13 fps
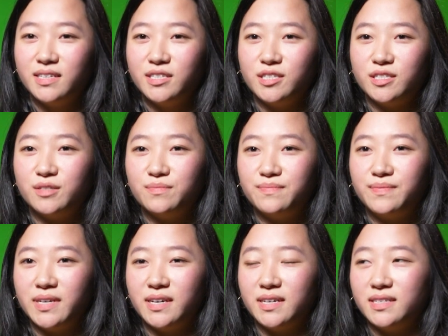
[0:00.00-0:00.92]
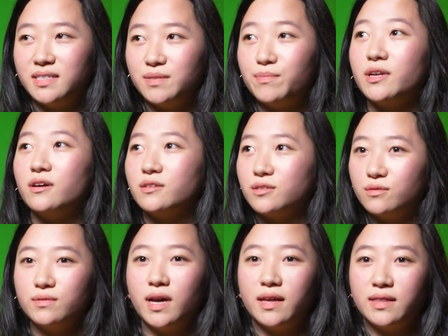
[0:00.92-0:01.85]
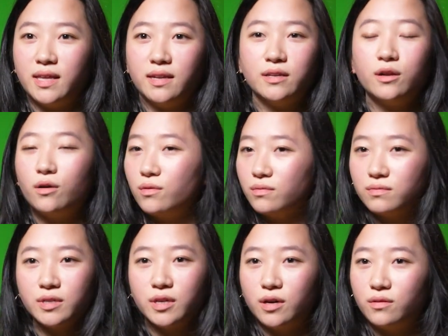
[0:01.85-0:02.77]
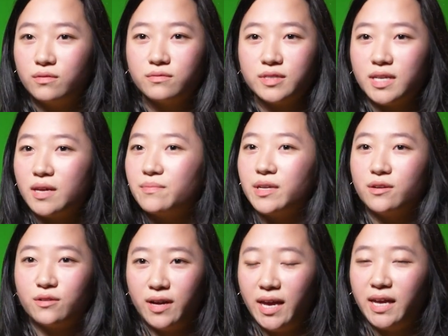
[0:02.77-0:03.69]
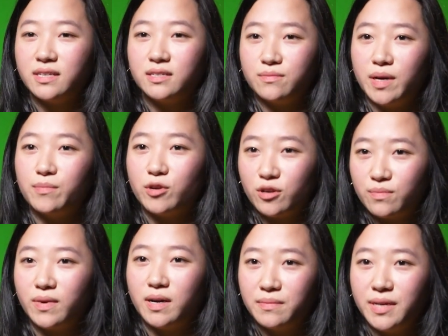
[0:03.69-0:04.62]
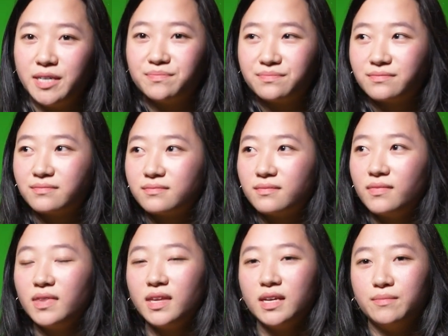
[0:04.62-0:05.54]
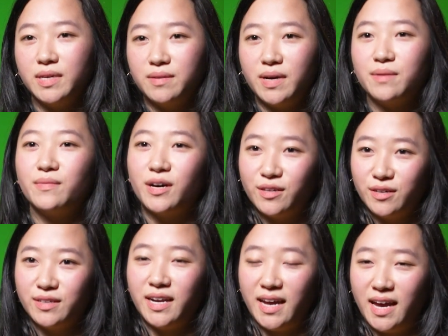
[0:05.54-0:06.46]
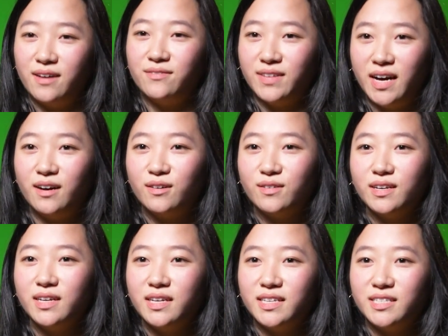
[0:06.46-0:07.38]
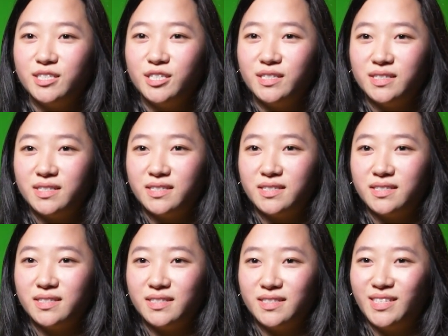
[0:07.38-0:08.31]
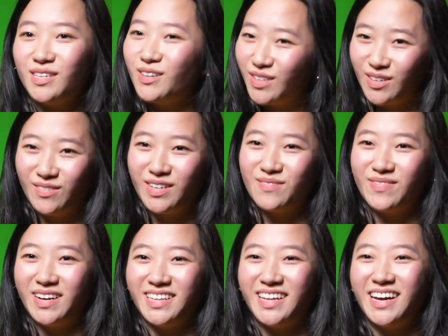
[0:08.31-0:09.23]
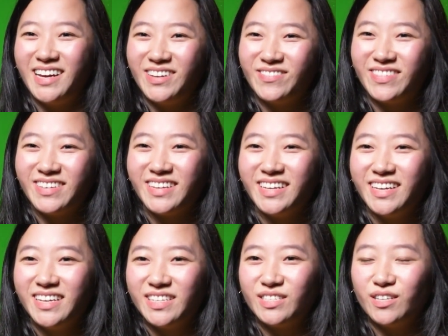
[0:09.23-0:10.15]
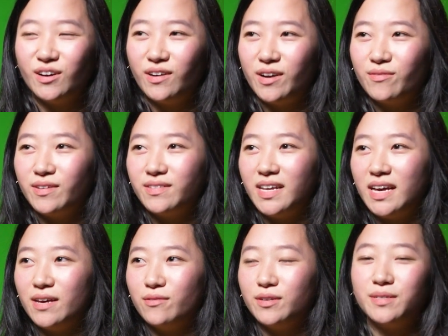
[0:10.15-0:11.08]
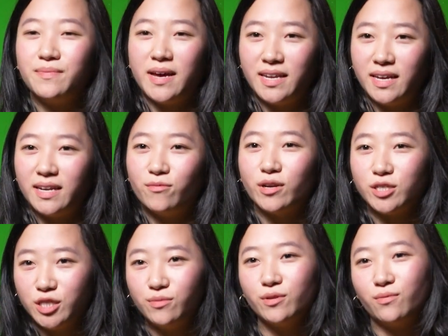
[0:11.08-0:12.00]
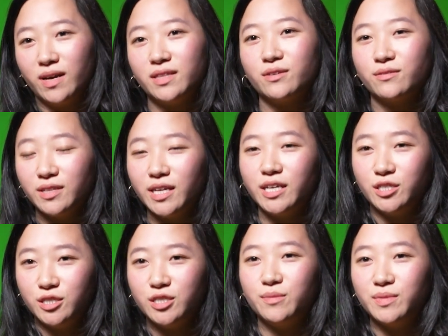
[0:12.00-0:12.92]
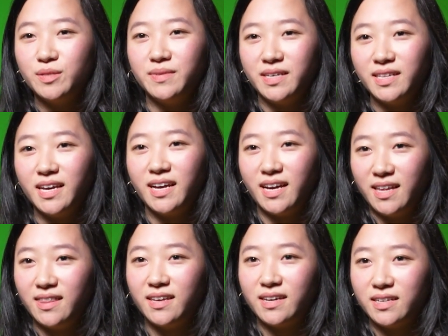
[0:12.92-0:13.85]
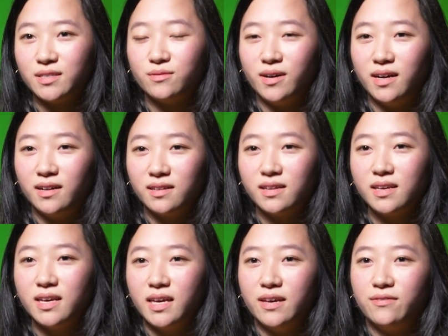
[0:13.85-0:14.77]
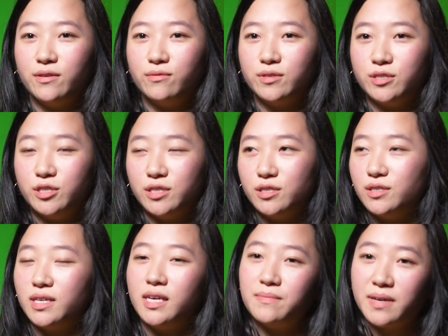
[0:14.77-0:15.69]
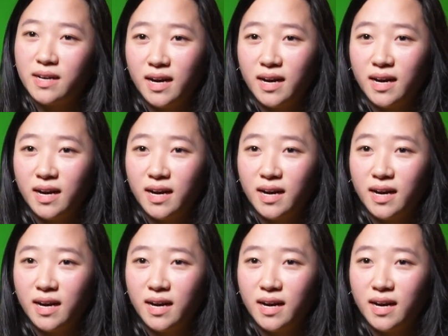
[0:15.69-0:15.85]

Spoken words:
just because, but also not that, no, you know, resentment or hate to my birth mom, but, I mean, my mother that I have now, she's the only one in my life. So it would depend on what she would want the relationship to be like, I think, as well. If it was just to keep in